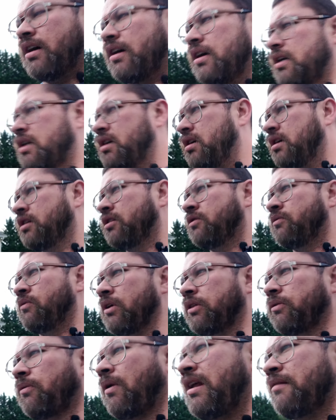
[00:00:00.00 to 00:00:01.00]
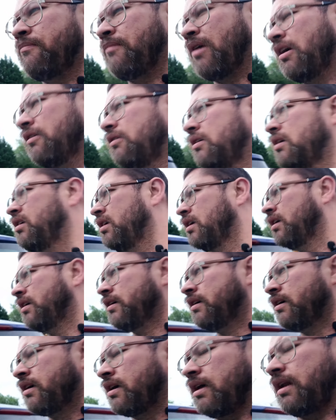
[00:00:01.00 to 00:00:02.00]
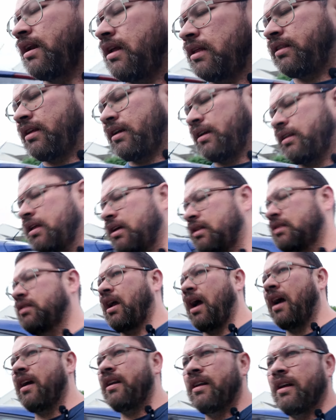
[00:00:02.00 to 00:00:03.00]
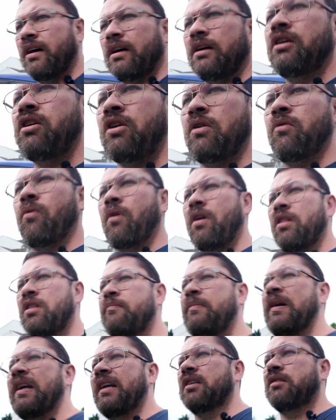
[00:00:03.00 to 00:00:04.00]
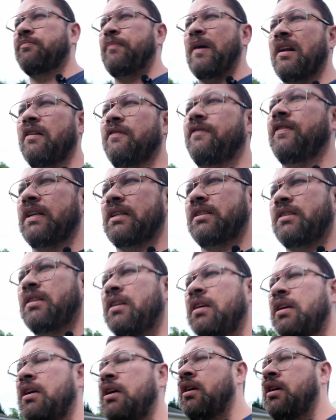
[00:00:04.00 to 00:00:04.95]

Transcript: done with rainbow, and I think that's kind of one of the biggest benefits.